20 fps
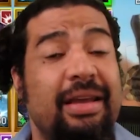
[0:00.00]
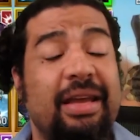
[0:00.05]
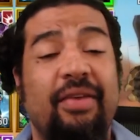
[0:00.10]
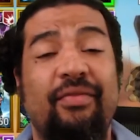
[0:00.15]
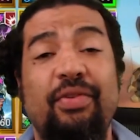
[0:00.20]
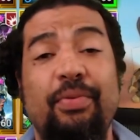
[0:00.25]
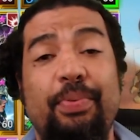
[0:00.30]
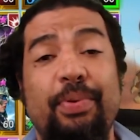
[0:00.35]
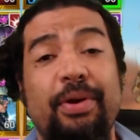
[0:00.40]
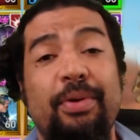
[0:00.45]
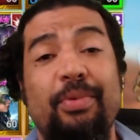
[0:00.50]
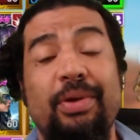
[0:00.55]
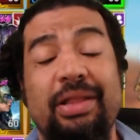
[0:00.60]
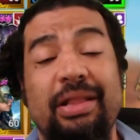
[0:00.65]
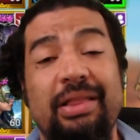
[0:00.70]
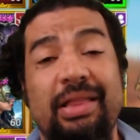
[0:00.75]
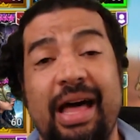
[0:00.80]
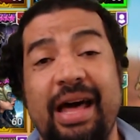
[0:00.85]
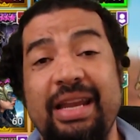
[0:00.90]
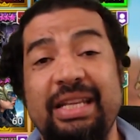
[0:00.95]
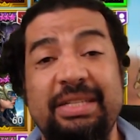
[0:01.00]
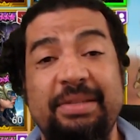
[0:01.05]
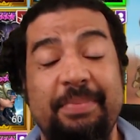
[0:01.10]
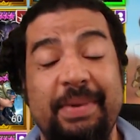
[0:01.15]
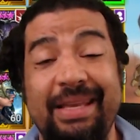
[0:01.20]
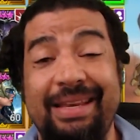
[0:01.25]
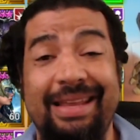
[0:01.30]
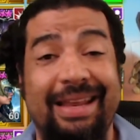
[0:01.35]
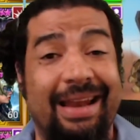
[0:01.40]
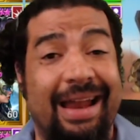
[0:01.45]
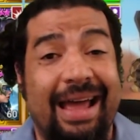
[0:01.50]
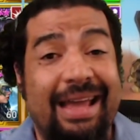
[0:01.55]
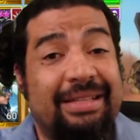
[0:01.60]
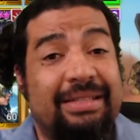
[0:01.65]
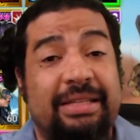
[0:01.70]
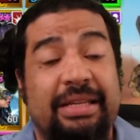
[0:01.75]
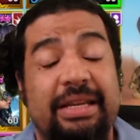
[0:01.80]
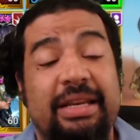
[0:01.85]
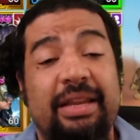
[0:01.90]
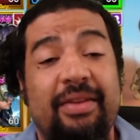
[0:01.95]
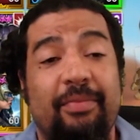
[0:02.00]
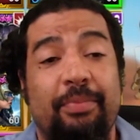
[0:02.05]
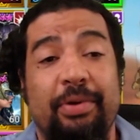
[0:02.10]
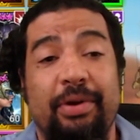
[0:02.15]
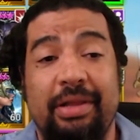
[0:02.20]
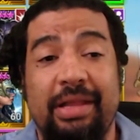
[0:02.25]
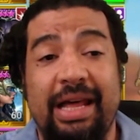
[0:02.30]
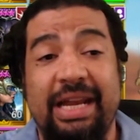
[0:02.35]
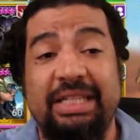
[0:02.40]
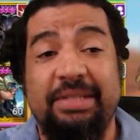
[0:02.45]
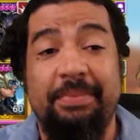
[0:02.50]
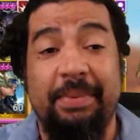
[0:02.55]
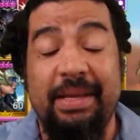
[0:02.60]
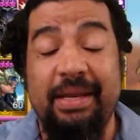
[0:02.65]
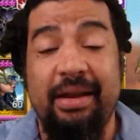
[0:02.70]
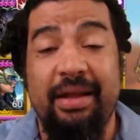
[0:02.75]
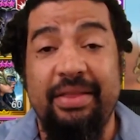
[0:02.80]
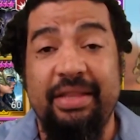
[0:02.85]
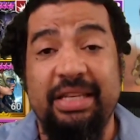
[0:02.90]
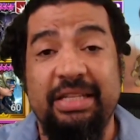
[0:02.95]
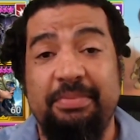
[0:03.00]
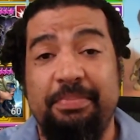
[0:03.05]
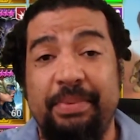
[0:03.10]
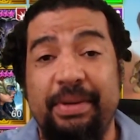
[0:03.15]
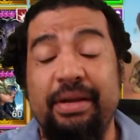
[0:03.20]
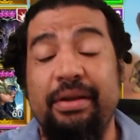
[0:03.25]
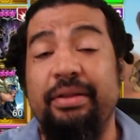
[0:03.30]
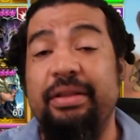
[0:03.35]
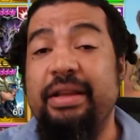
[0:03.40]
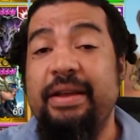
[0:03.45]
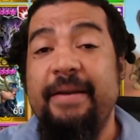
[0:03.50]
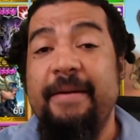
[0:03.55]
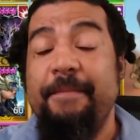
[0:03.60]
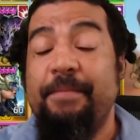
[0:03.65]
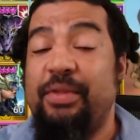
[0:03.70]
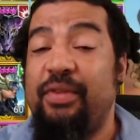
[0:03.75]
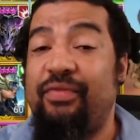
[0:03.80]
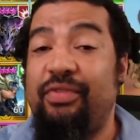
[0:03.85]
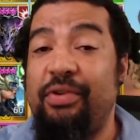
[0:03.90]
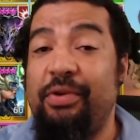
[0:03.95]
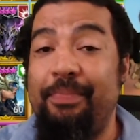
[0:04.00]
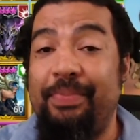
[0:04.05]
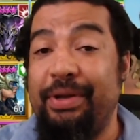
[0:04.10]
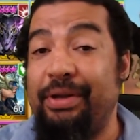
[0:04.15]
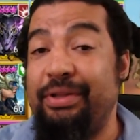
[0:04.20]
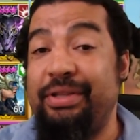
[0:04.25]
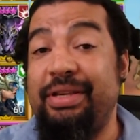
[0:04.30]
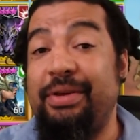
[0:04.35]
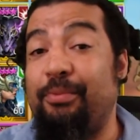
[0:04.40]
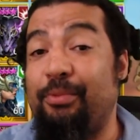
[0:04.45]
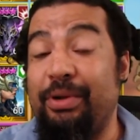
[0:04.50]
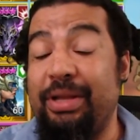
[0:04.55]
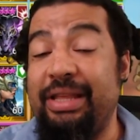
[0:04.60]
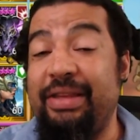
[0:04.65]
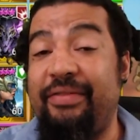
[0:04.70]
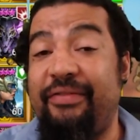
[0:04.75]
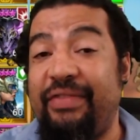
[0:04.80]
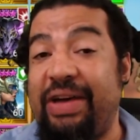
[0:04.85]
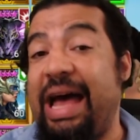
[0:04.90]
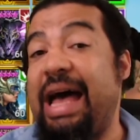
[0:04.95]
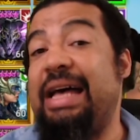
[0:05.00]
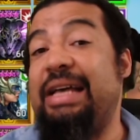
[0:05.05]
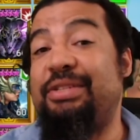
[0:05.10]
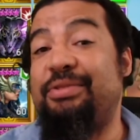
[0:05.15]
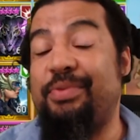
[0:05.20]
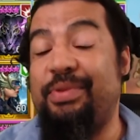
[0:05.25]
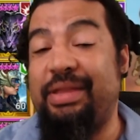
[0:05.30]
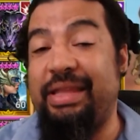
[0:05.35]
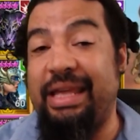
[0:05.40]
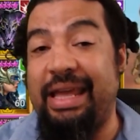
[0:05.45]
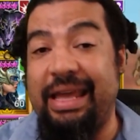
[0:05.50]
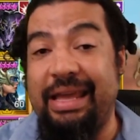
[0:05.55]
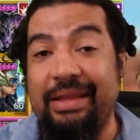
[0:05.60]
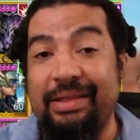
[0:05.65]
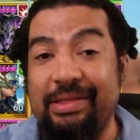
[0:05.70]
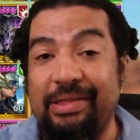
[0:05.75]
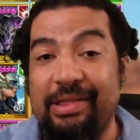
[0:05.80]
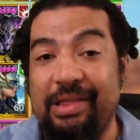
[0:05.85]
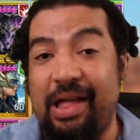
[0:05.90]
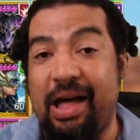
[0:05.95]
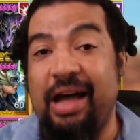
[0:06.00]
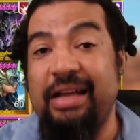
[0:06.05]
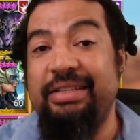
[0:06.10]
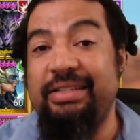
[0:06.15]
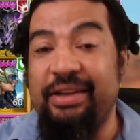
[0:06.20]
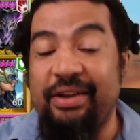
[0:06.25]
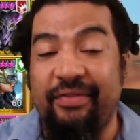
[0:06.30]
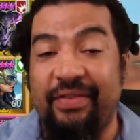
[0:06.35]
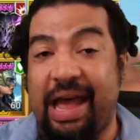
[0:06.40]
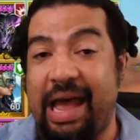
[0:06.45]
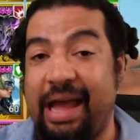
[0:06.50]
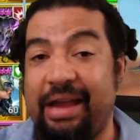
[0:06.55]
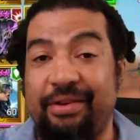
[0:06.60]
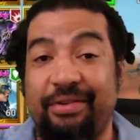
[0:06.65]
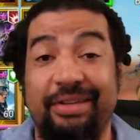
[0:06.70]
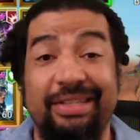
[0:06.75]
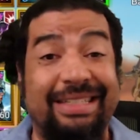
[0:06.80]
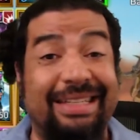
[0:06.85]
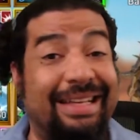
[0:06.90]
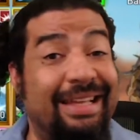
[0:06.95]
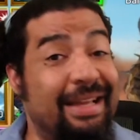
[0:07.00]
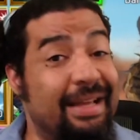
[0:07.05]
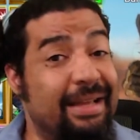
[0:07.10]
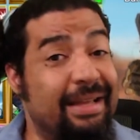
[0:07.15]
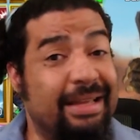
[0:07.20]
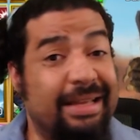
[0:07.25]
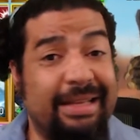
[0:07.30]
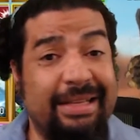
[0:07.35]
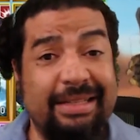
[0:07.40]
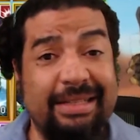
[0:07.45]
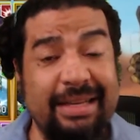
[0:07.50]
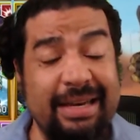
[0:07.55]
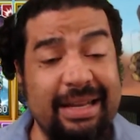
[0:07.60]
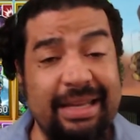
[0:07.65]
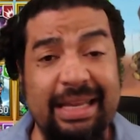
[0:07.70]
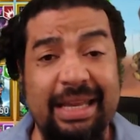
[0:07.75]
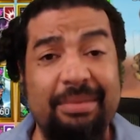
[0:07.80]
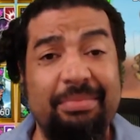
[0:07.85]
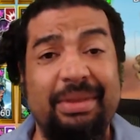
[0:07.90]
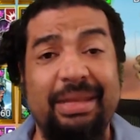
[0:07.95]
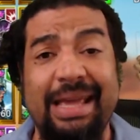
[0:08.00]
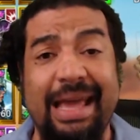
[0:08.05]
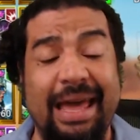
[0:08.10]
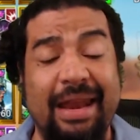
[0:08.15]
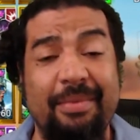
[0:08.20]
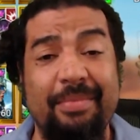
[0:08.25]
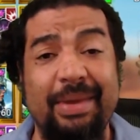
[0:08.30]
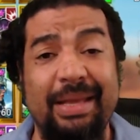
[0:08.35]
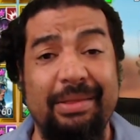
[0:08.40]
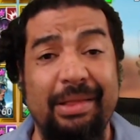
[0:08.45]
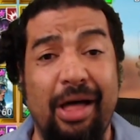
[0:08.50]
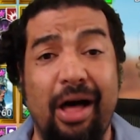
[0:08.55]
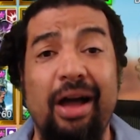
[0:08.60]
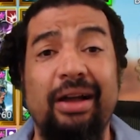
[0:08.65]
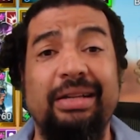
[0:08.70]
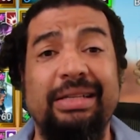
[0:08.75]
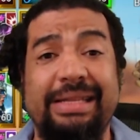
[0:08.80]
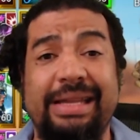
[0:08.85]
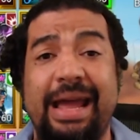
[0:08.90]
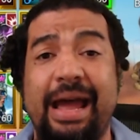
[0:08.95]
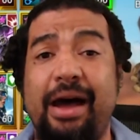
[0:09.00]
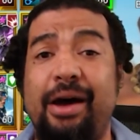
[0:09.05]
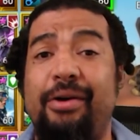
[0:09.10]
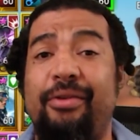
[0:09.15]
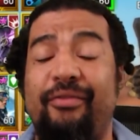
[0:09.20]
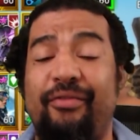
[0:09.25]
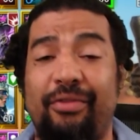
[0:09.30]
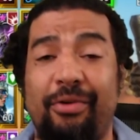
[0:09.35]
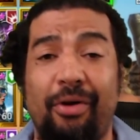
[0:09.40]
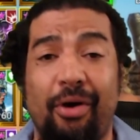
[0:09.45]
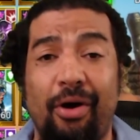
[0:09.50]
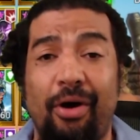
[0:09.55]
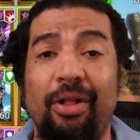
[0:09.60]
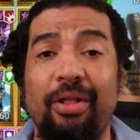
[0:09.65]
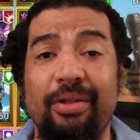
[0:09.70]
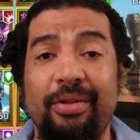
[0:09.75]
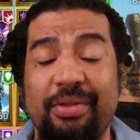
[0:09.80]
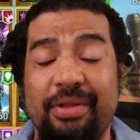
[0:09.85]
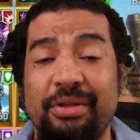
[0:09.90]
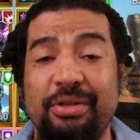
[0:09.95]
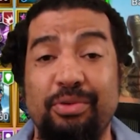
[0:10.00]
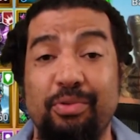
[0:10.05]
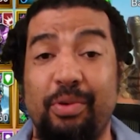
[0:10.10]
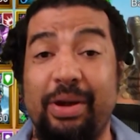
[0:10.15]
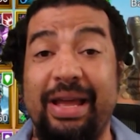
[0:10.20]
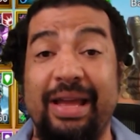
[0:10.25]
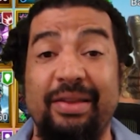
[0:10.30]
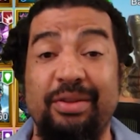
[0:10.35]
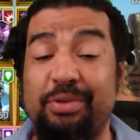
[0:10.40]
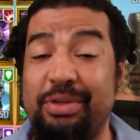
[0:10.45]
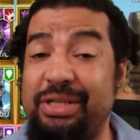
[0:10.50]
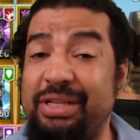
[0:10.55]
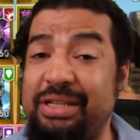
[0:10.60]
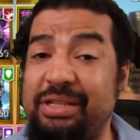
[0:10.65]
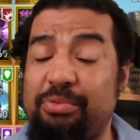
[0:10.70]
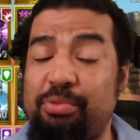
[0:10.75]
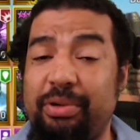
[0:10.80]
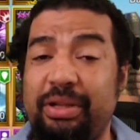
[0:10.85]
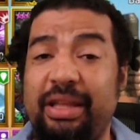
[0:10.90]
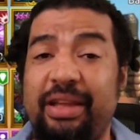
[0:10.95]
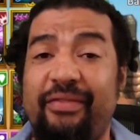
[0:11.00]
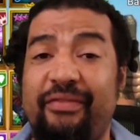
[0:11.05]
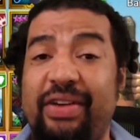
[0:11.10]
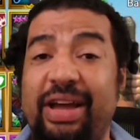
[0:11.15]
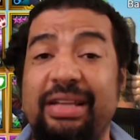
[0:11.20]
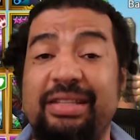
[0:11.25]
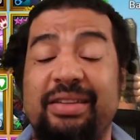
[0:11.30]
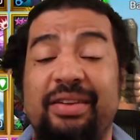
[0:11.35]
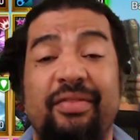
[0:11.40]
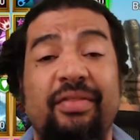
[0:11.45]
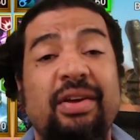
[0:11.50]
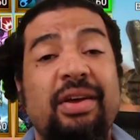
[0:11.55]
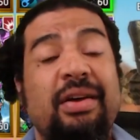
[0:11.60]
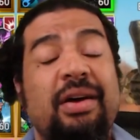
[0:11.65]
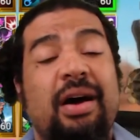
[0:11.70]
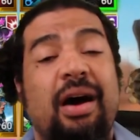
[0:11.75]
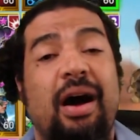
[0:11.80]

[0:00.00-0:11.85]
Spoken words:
If you put him with a lot of speed, and I didn't even put a lot of speed on this build, if you build him really fast with a lot of accuracy, he's going to keep the enemy locked down for all of those waves, which is really effective.